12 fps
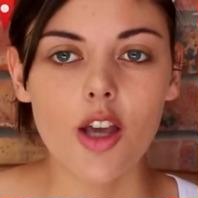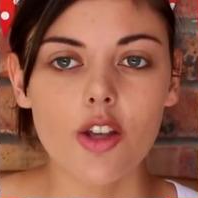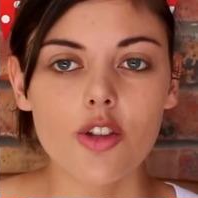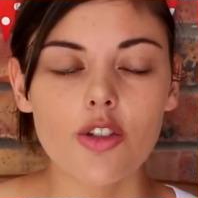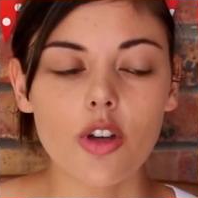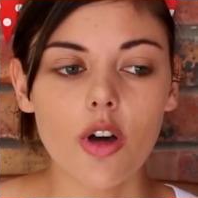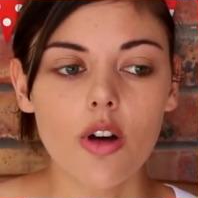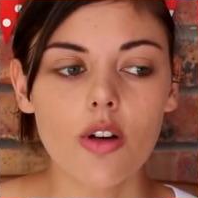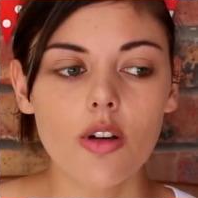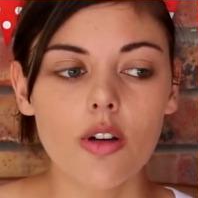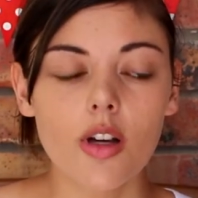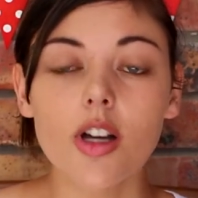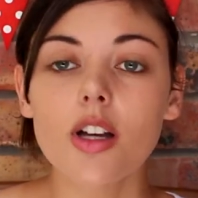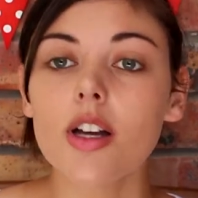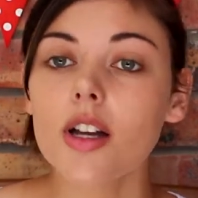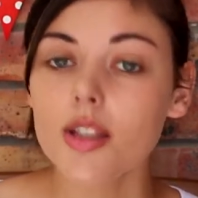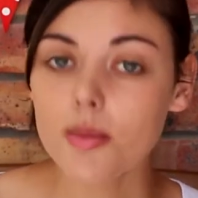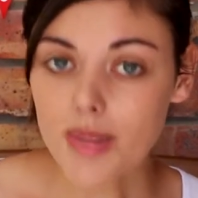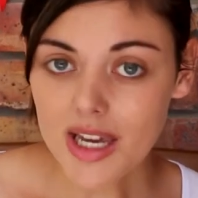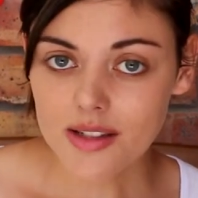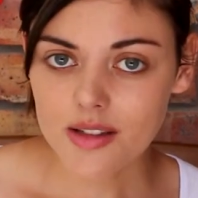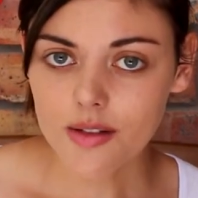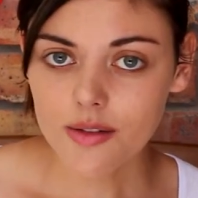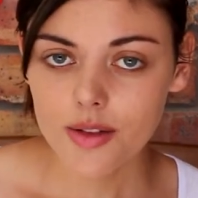So it's
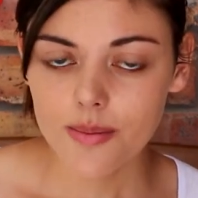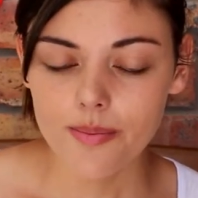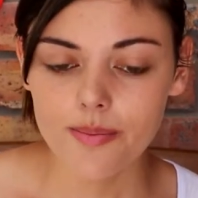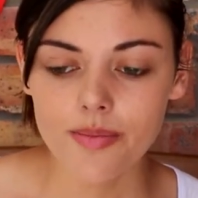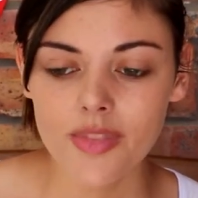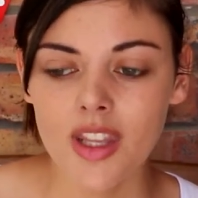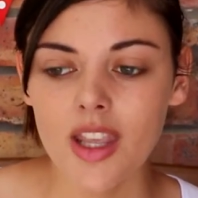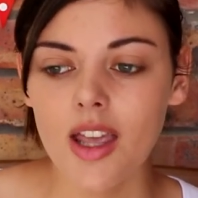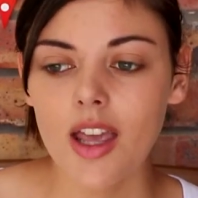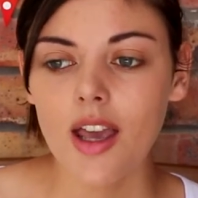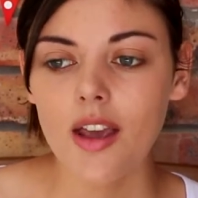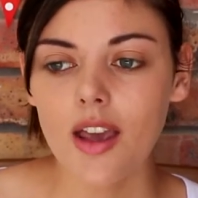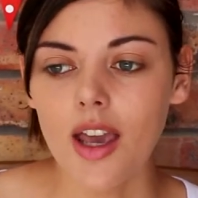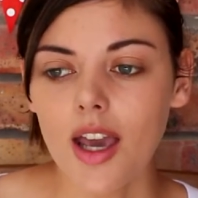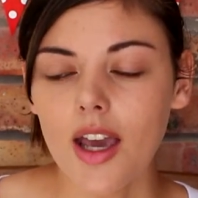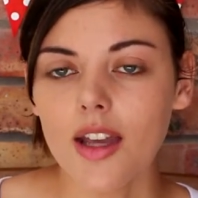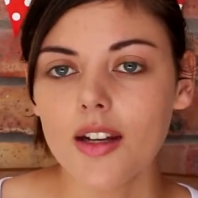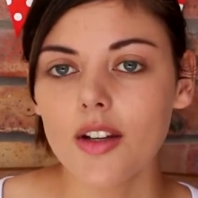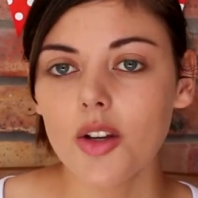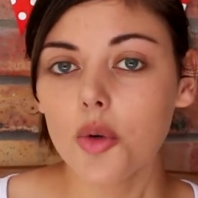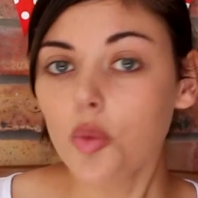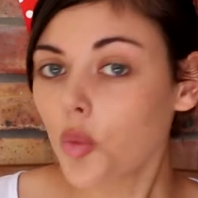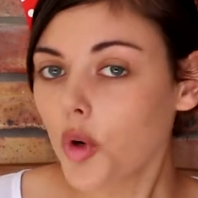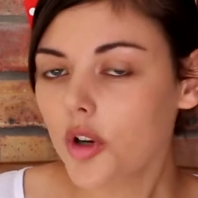massive and
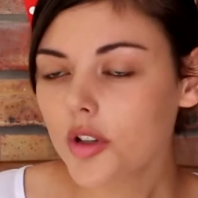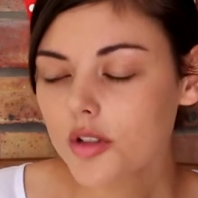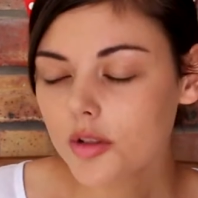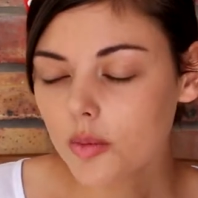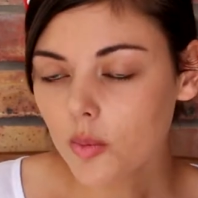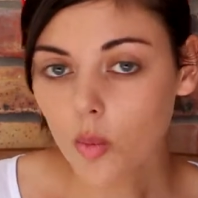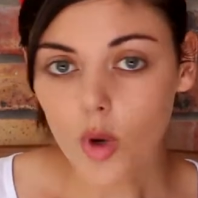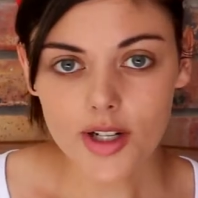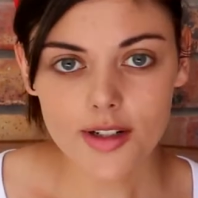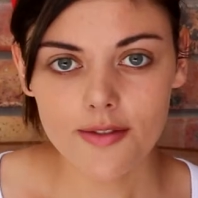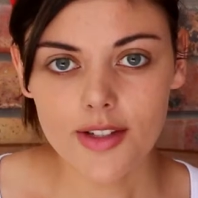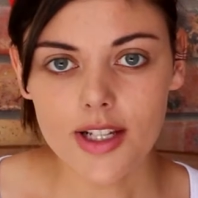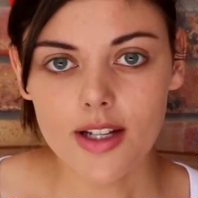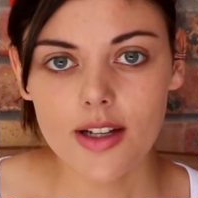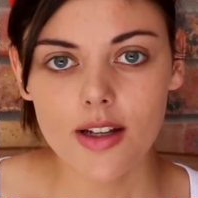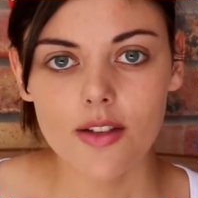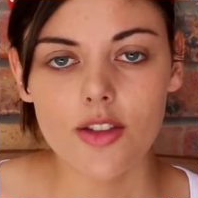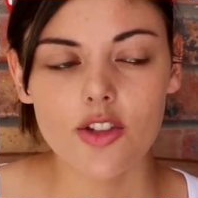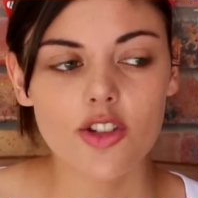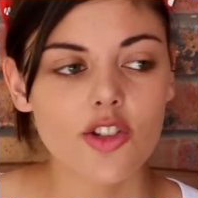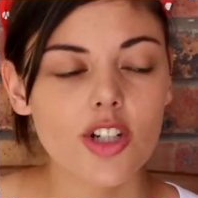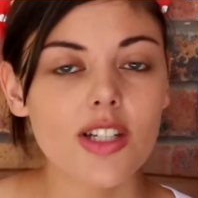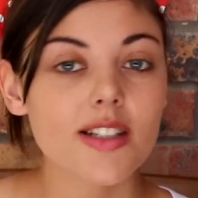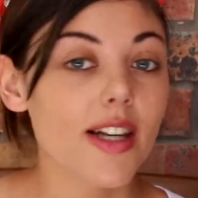it works wonderfully. The
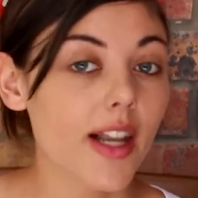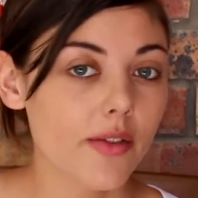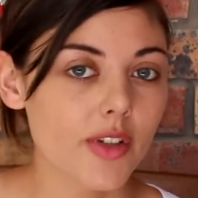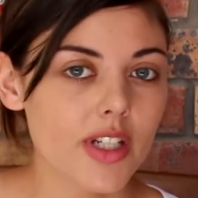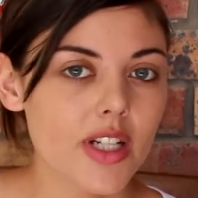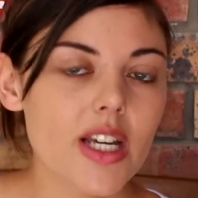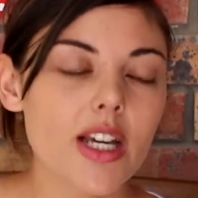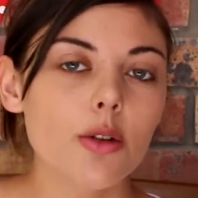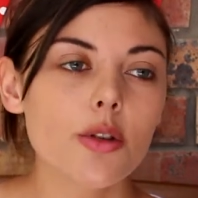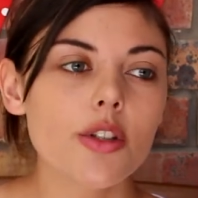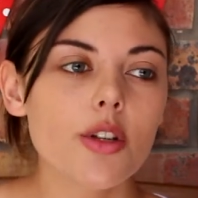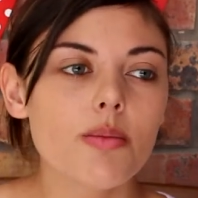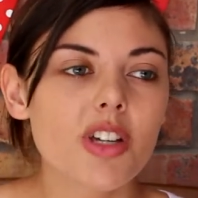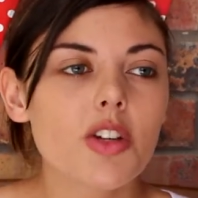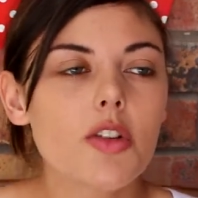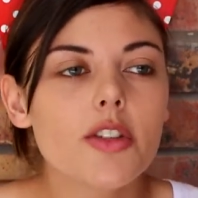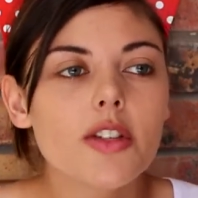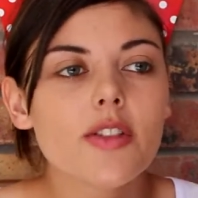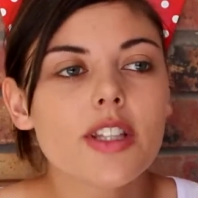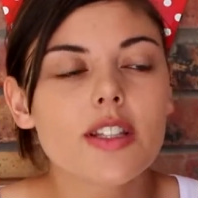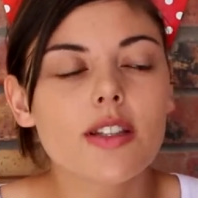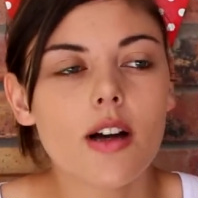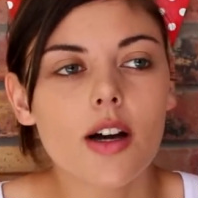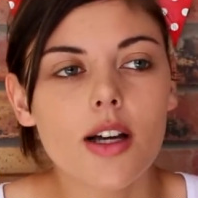chinchillas love it. It also, because of its
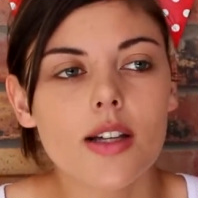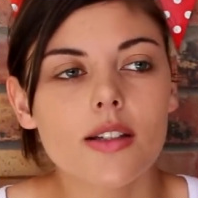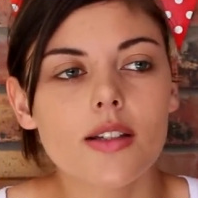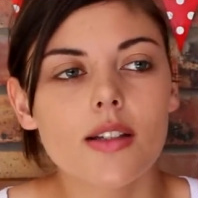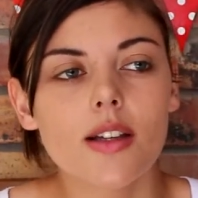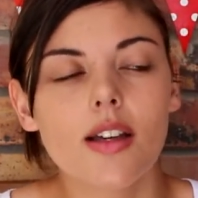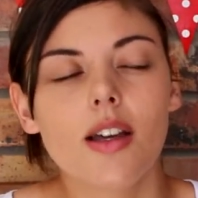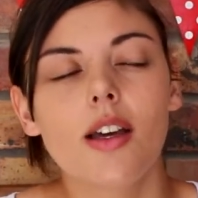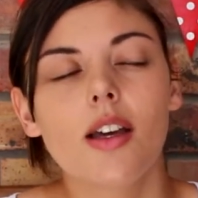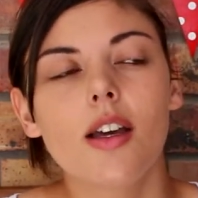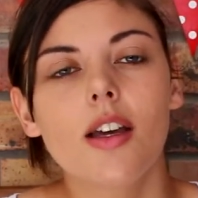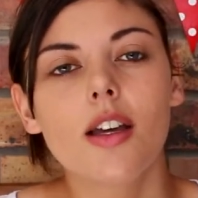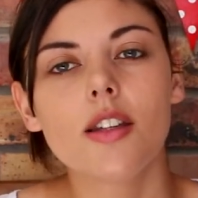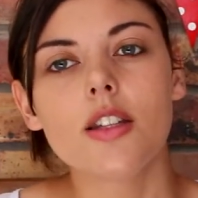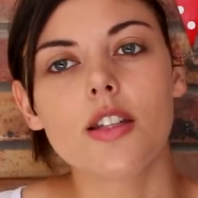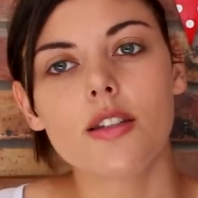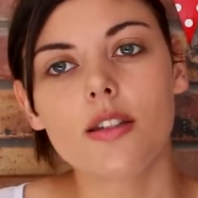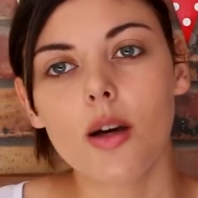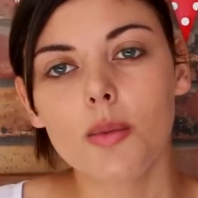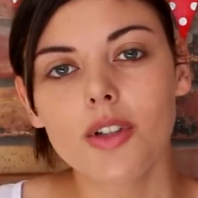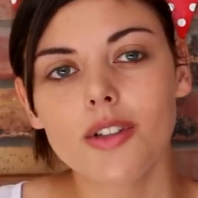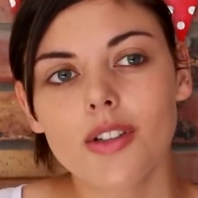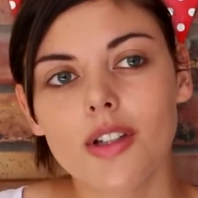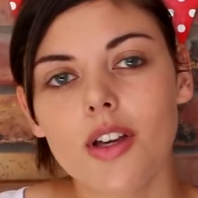size, it's
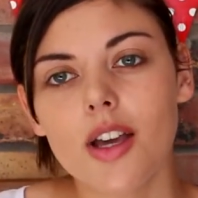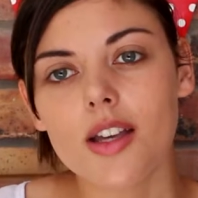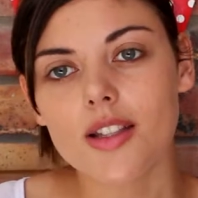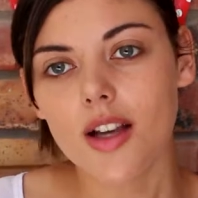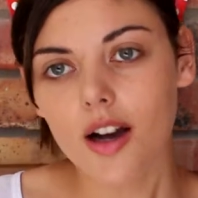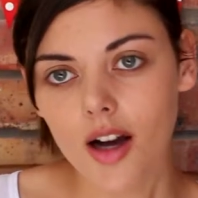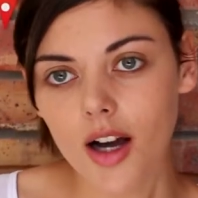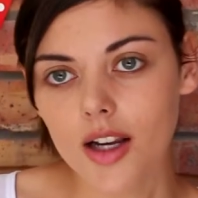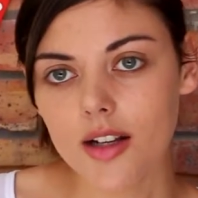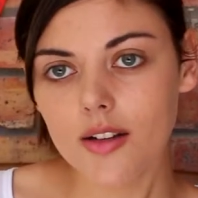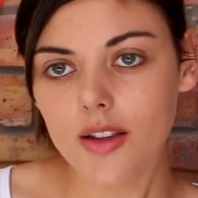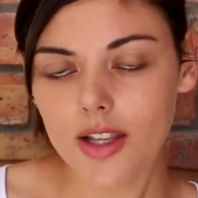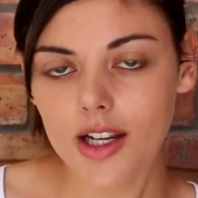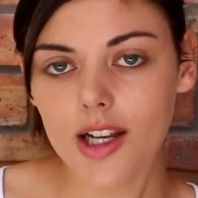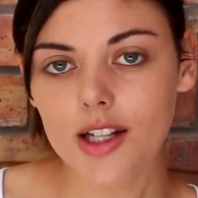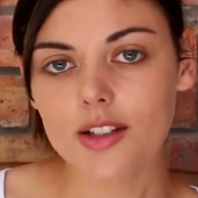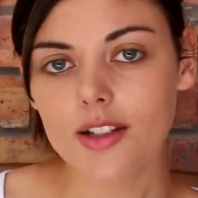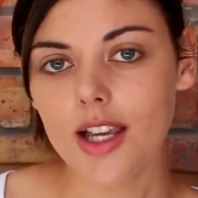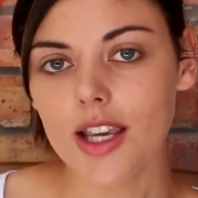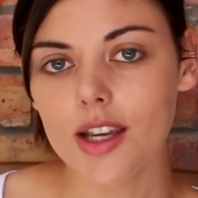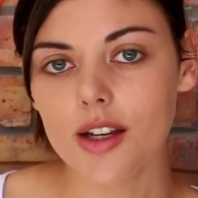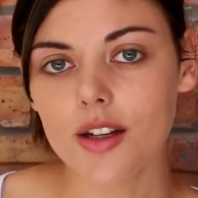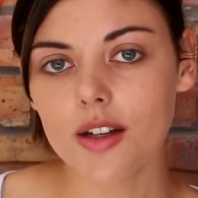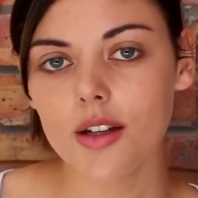doubled as a hide that they like to lay
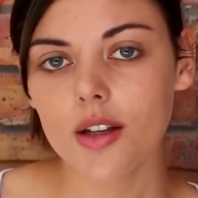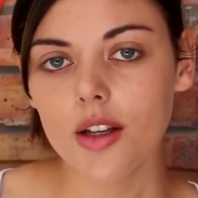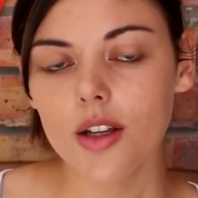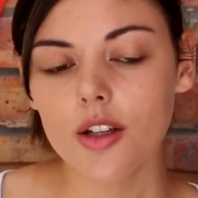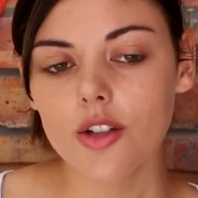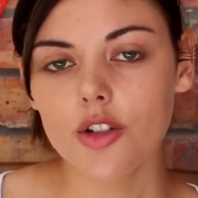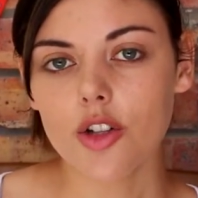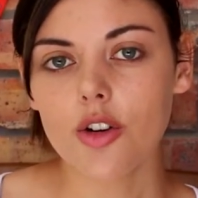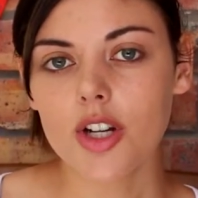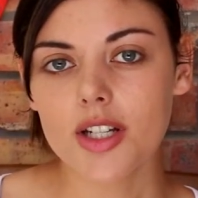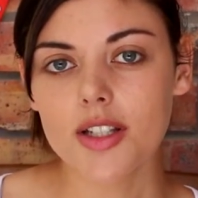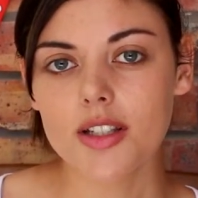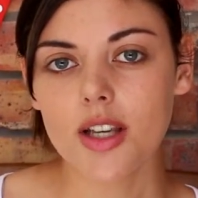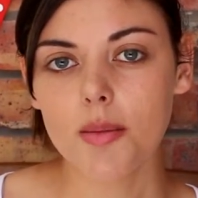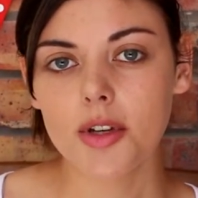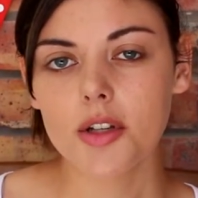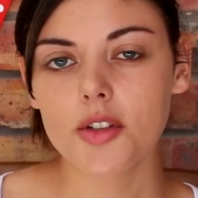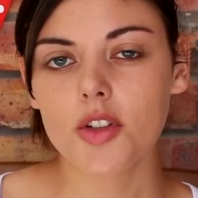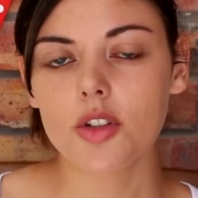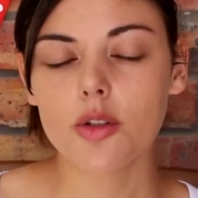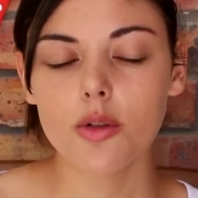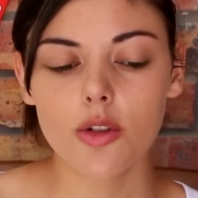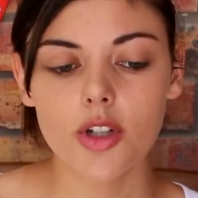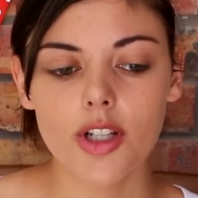in during summer because it's
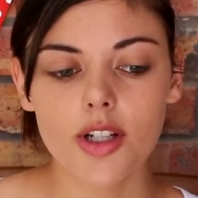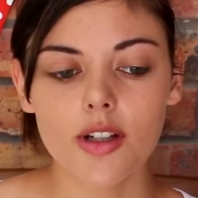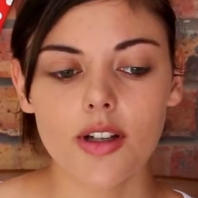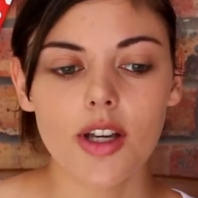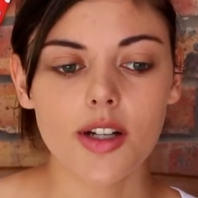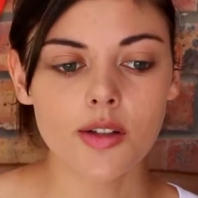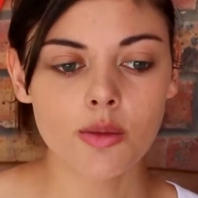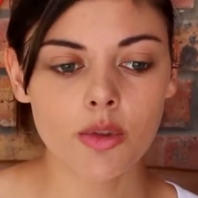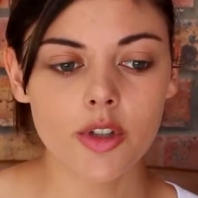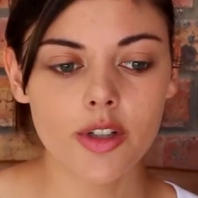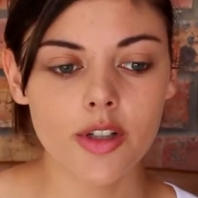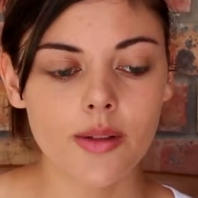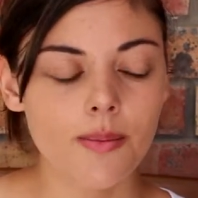cooler and it's wood.